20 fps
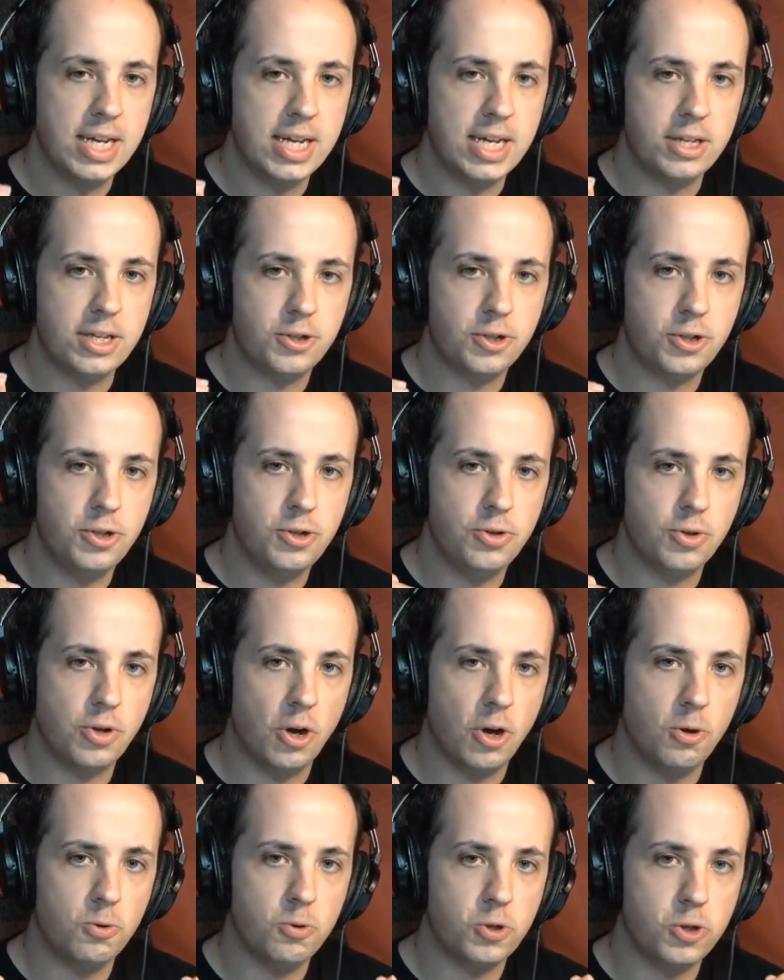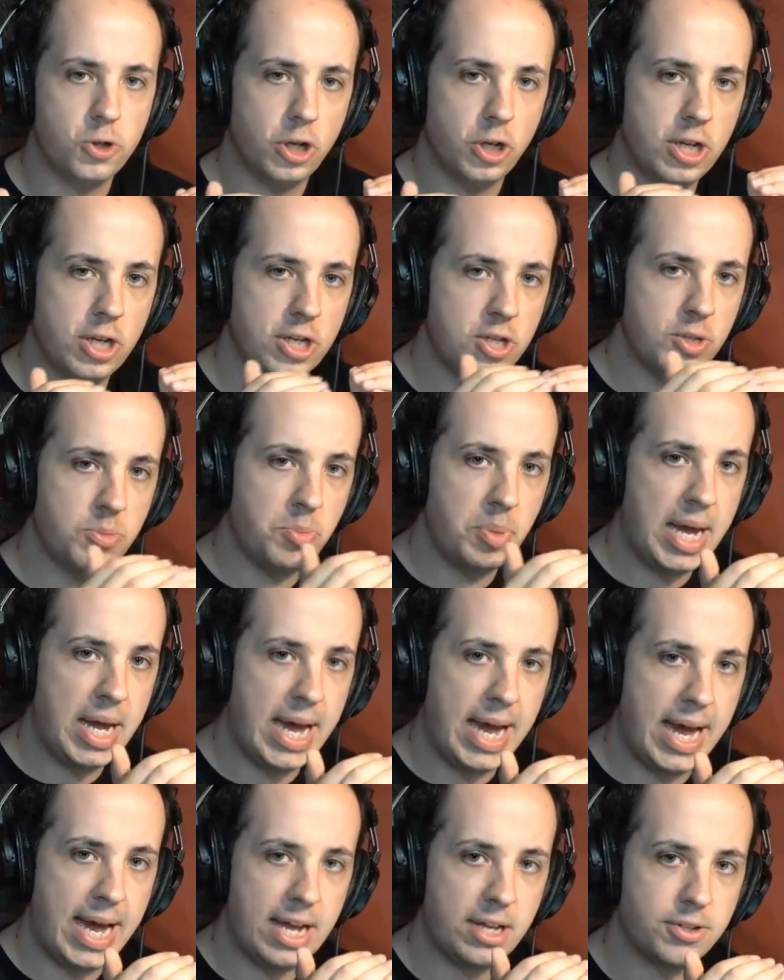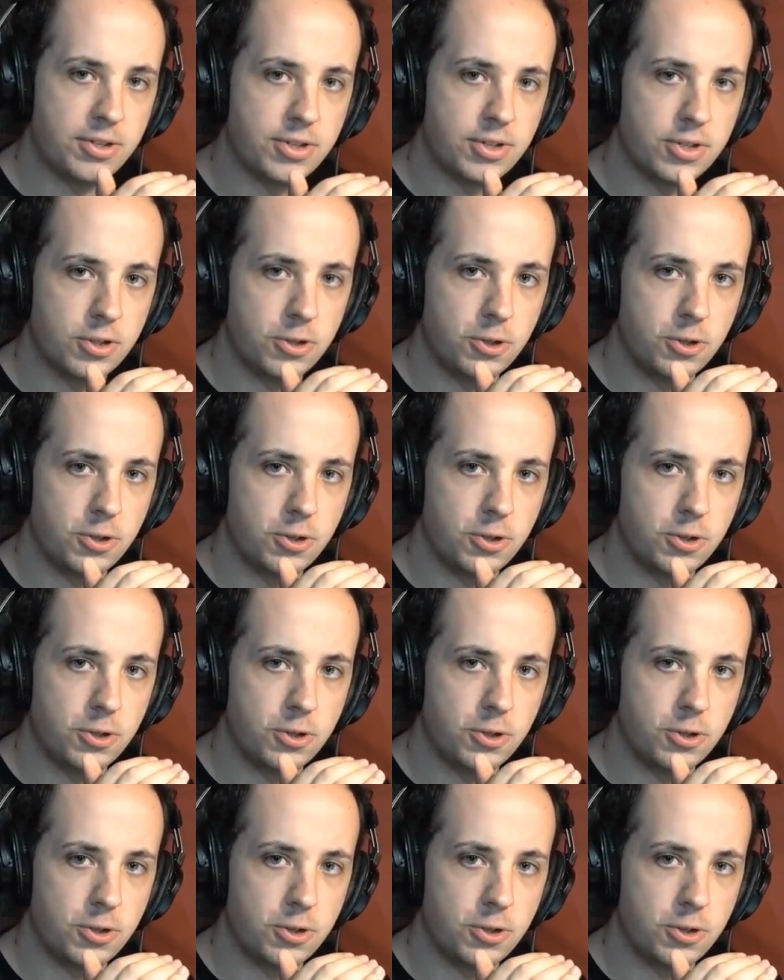is to go just past